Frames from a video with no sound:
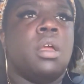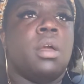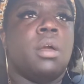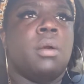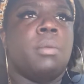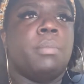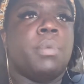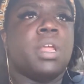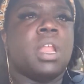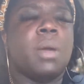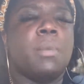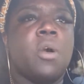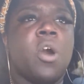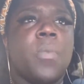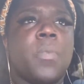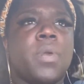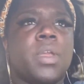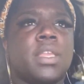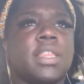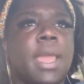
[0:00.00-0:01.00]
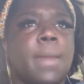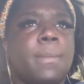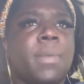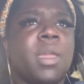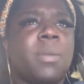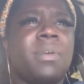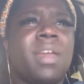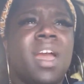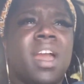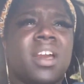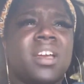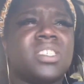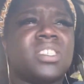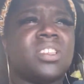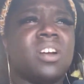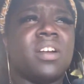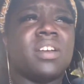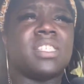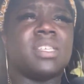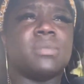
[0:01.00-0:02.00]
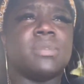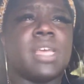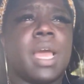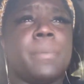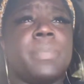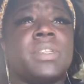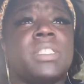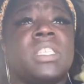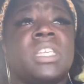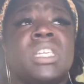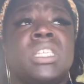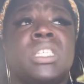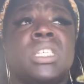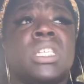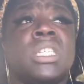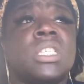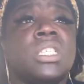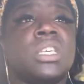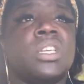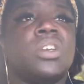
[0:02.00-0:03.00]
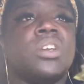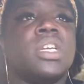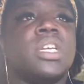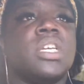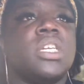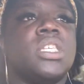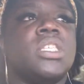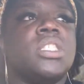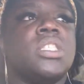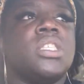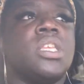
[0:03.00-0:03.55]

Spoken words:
But I'm hoping that maybe I could start some type of teaching series,